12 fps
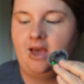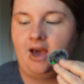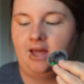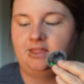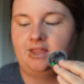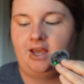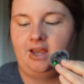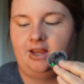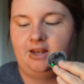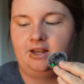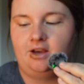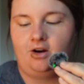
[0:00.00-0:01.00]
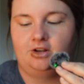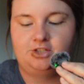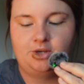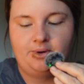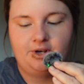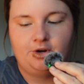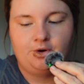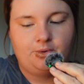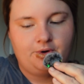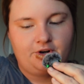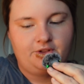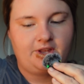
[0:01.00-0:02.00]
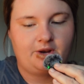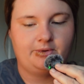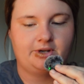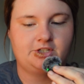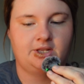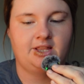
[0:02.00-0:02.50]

And then also in her order that I worked on